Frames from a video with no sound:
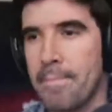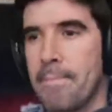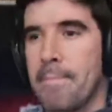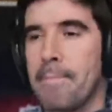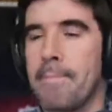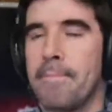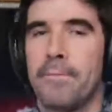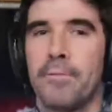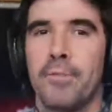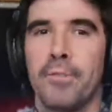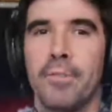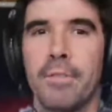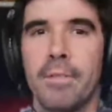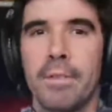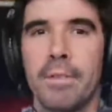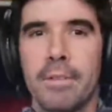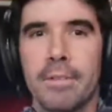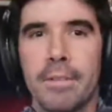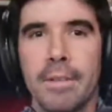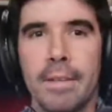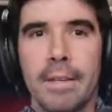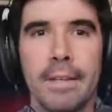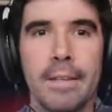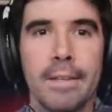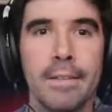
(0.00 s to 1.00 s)
to
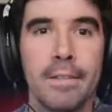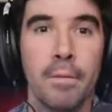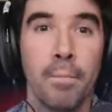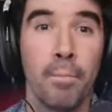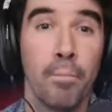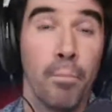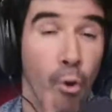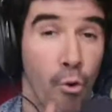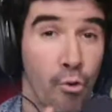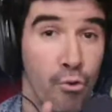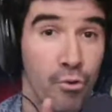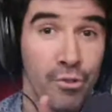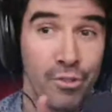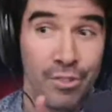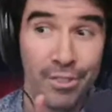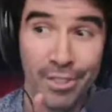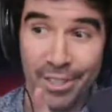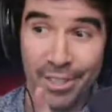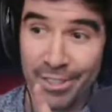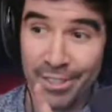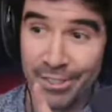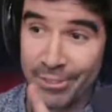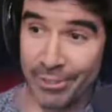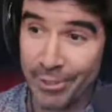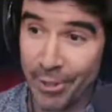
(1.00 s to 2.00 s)
this is post
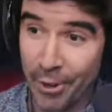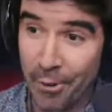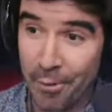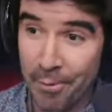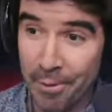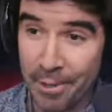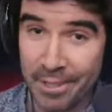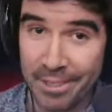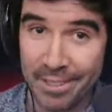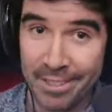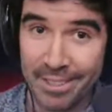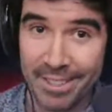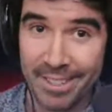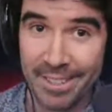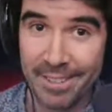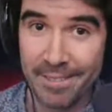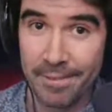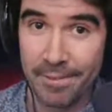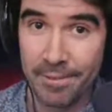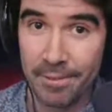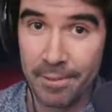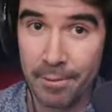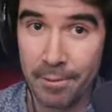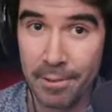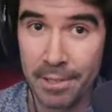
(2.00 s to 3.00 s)
service
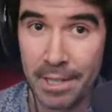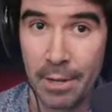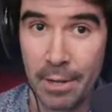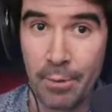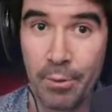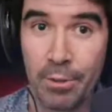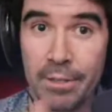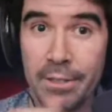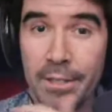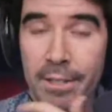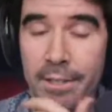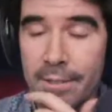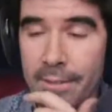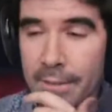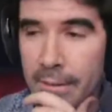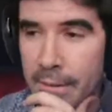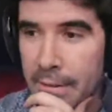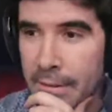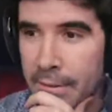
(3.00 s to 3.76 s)
sequences.